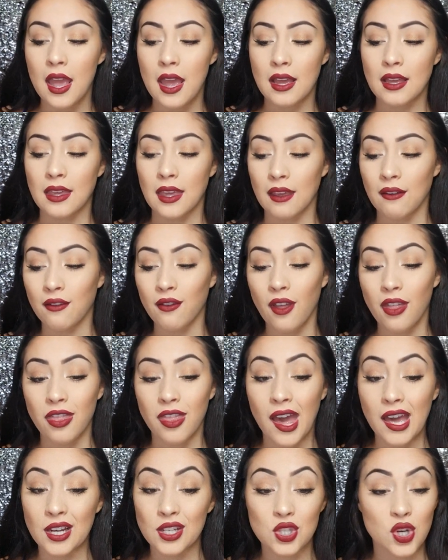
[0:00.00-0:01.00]
give
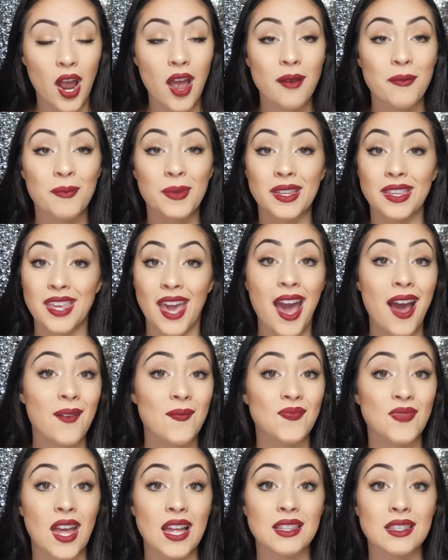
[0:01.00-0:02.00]
that a try. But yeah,
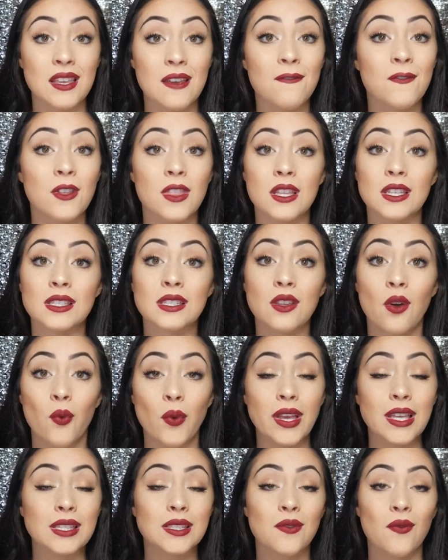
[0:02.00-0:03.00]
that's it for this
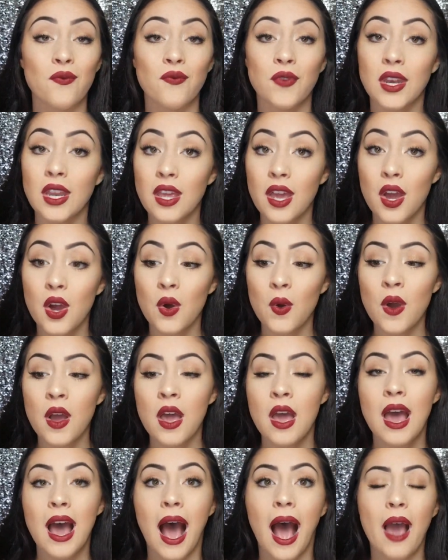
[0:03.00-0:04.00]
week's video.
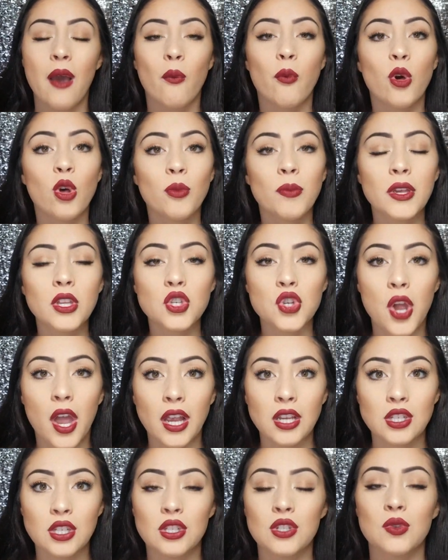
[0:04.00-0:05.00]
I will be trying
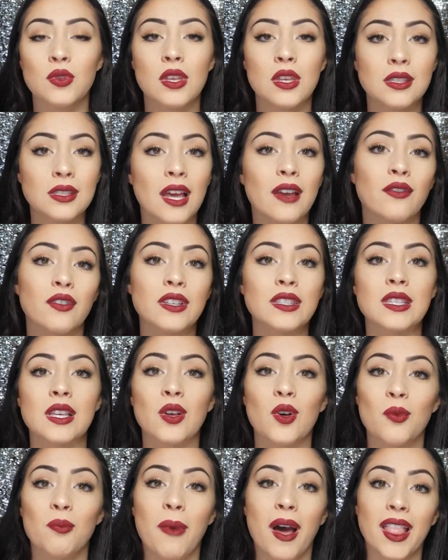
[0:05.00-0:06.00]
to do these every single
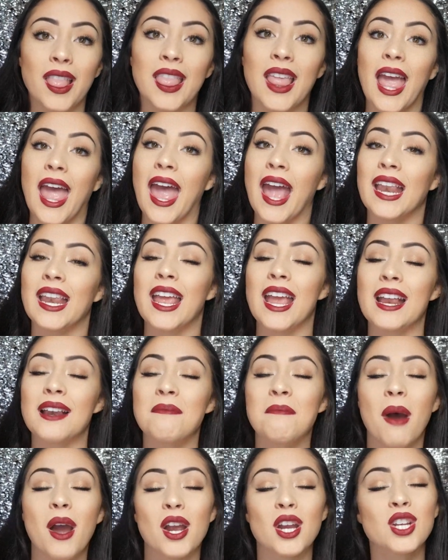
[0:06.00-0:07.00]
month, and in
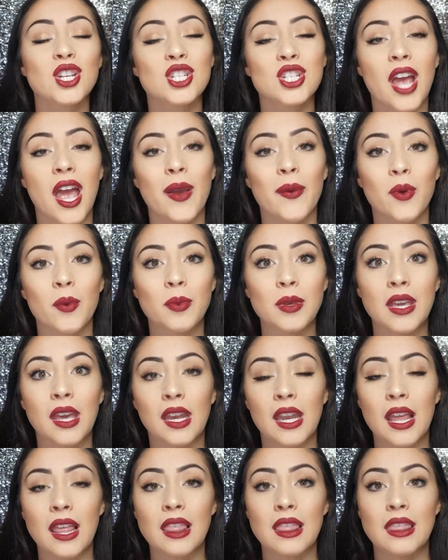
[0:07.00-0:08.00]
March I will be
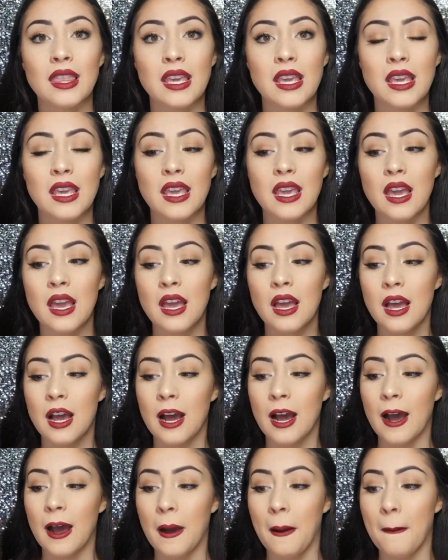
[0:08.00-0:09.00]
getting the
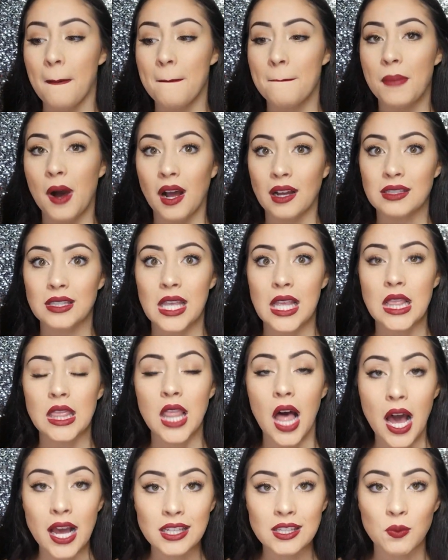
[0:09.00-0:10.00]

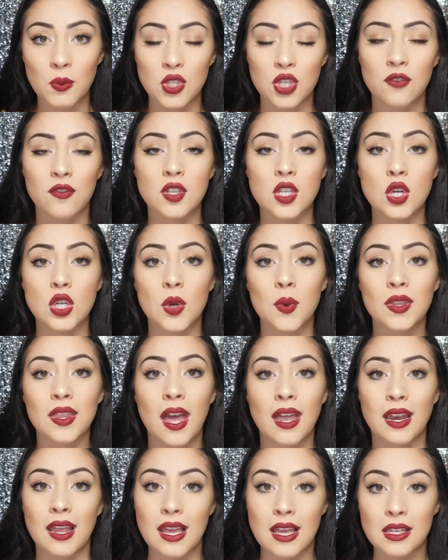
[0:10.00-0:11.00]
BoxyLuxe, which if you don't know what
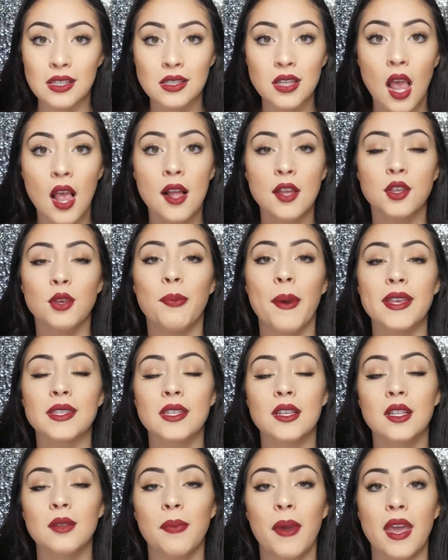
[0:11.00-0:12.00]
that is, you
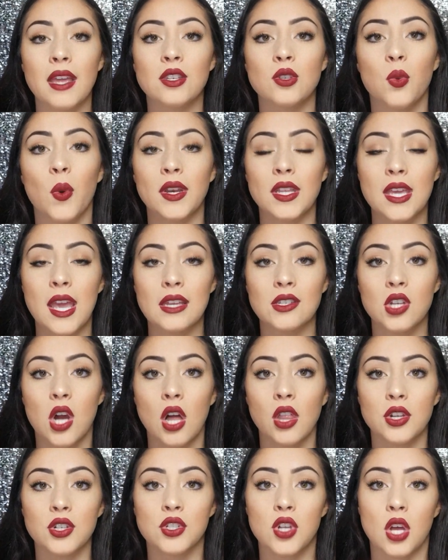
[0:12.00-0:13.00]
basically pay
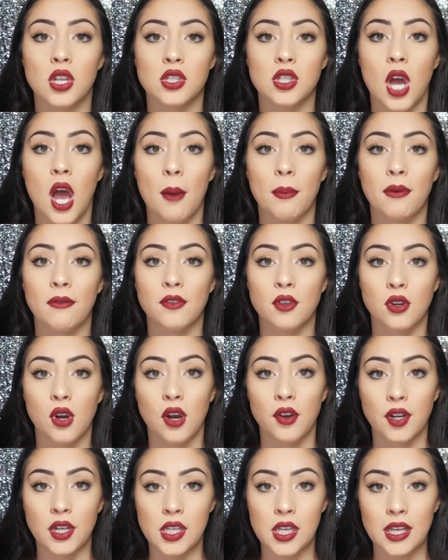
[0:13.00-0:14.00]
$28 on top of your
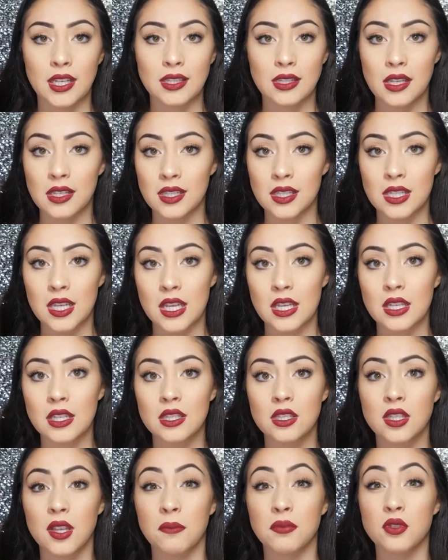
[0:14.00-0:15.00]
already existing
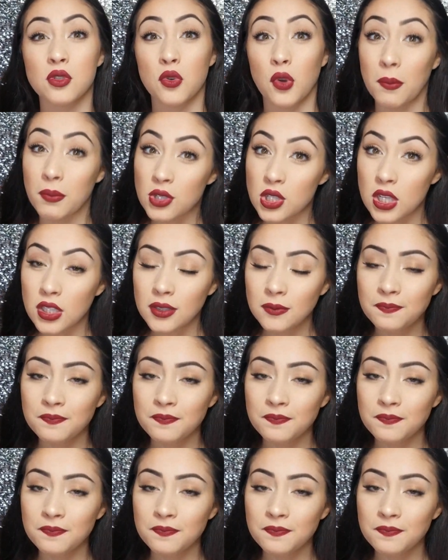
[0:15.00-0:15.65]
subscription,